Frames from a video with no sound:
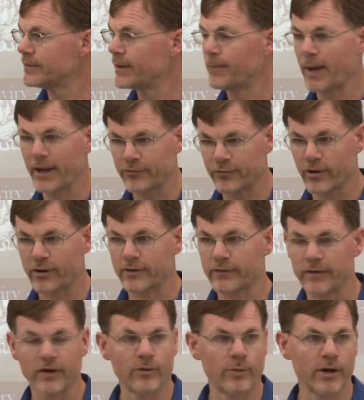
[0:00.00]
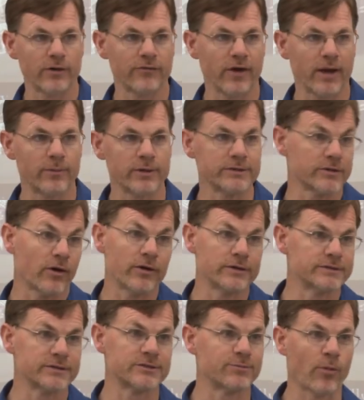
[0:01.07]
the patriarch of the hillbilly family, is
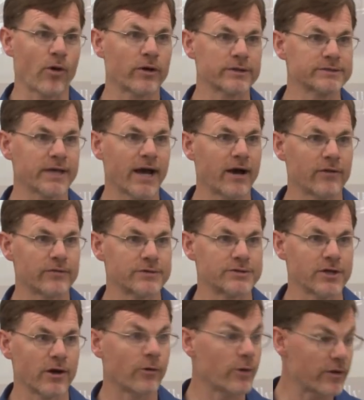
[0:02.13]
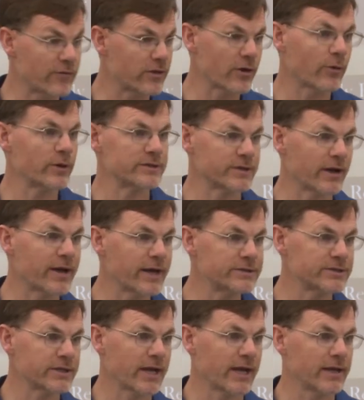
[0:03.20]
always the smartest guy on the show, even though he's
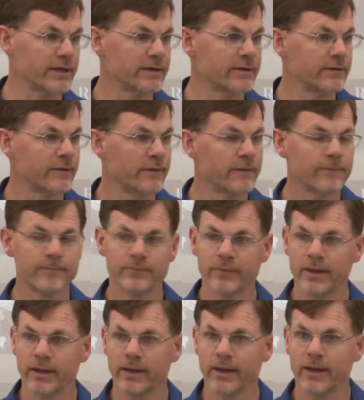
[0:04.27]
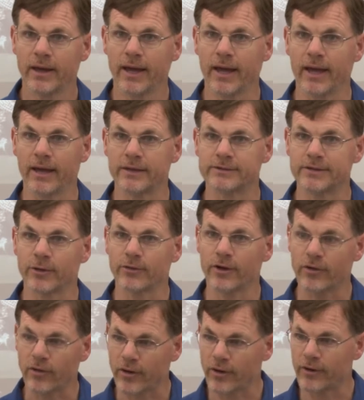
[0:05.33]
uneducated. And so
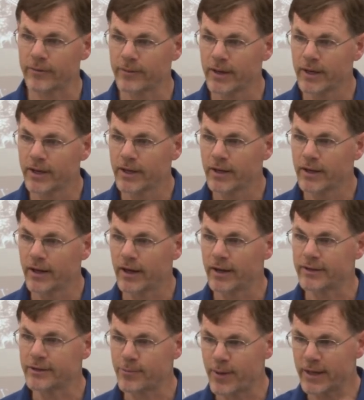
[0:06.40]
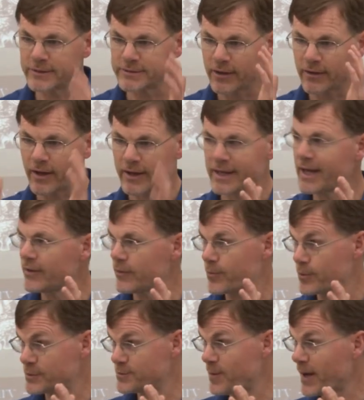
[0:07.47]
there are, uh, it depends on, again, the
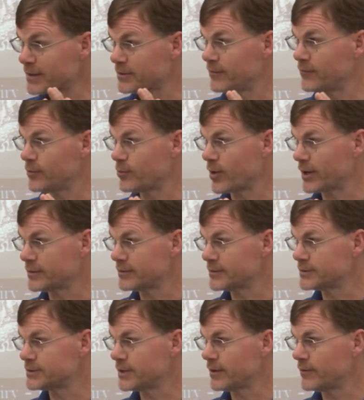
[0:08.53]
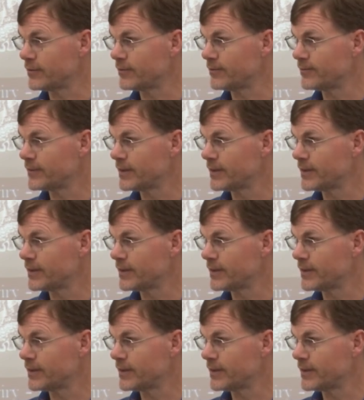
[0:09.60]
perspective you bring to the show.